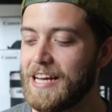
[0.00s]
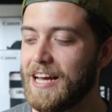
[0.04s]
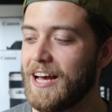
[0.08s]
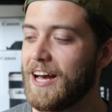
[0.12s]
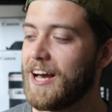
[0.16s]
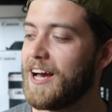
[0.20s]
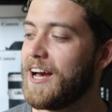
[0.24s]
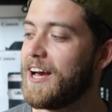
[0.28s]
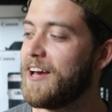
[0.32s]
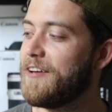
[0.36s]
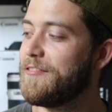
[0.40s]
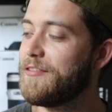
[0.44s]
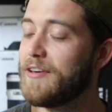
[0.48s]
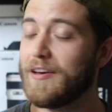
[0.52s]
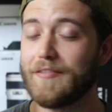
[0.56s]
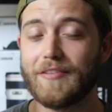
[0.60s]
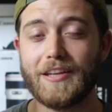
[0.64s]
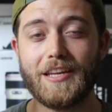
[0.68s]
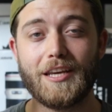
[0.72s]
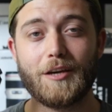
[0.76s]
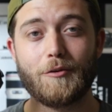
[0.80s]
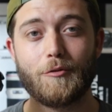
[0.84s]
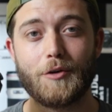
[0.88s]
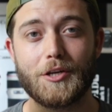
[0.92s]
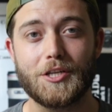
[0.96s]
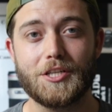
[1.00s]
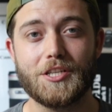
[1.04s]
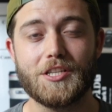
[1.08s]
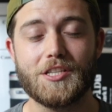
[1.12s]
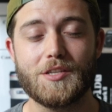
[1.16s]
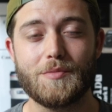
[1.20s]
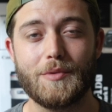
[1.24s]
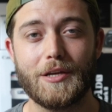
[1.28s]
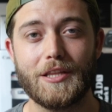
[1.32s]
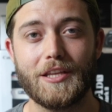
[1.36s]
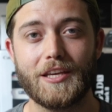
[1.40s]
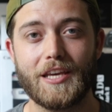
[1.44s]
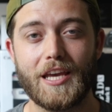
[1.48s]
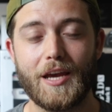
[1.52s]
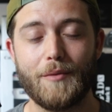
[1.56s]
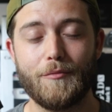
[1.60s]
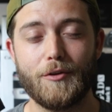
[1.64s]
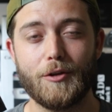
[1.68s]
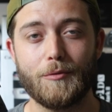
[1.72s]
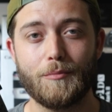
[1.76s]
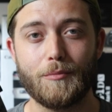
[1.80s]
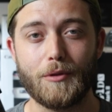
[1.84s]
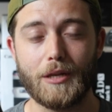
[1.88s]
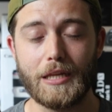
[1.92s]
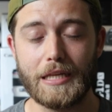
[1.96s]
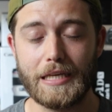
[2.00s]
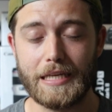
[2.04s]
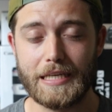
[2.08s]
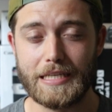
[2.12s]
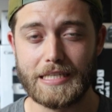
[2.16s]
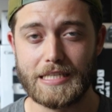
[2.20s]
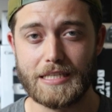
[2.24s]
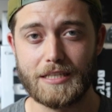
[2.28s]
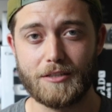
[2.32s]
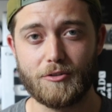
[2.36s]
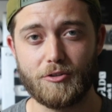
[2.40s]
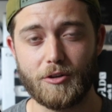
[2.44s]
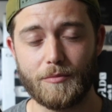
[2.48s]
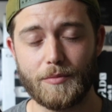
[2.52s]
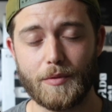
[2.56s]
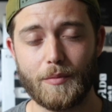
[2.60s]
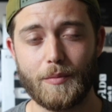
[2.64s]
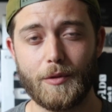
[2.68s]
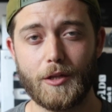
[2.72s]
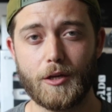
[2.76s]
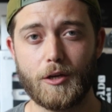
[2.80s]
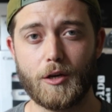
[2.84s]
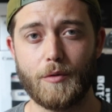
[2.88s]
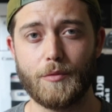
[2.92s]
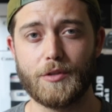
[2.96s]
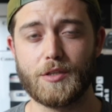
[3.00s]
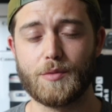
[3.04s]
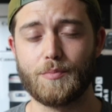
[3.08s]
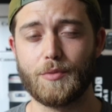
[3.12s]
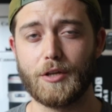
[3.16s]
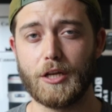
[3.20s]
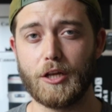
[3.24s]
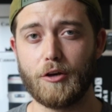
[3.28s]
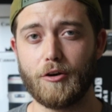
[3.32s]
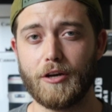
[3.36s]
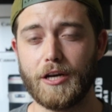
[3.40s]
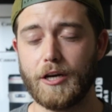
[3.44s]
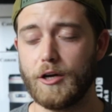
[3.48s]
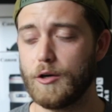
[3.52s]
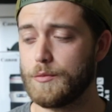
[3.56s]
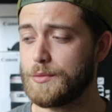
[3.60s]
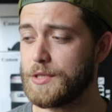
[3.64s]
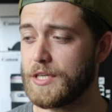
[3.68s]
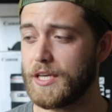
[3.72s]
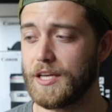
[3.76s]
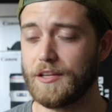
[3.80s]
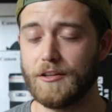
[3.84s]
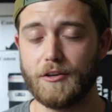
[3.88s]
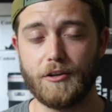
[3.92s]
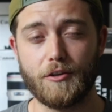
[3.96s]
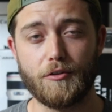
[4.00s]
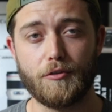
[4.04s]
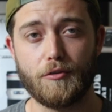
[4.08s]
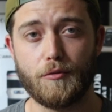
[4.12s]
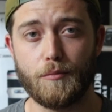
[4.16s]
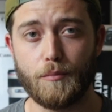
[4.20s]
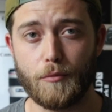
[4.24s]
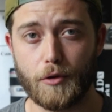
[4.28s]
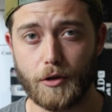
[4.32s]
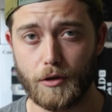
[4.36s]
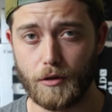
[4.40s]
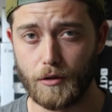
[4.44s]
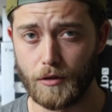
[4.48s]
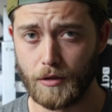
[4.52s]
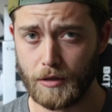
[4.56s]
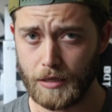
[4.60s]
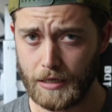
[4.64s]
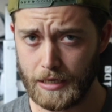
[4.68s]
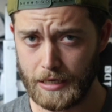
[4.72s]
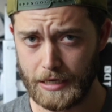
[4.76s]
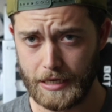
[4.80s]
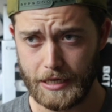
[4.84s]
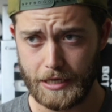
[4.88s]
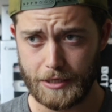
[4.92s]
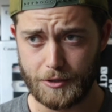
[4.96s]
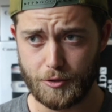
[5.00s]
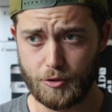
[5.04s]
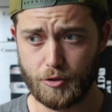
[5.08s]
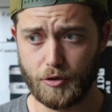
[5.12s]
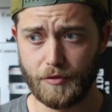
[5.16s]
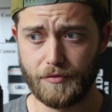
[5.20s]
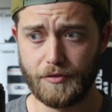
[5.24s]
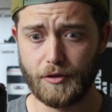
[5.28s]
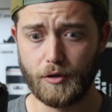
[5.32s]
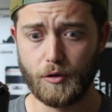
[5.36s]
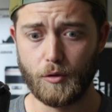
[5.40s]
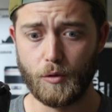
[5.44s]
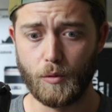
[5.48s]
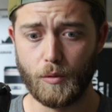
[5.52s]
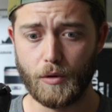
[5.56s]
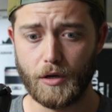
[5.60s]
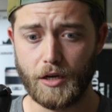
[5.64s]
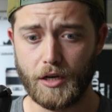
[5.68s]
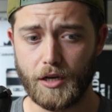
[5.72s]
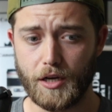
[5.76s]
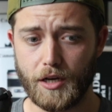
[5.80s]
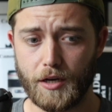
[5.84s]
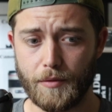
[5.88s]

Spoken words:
If you have any questions about the camera, please drop them in the comments below. I hope to get another model to review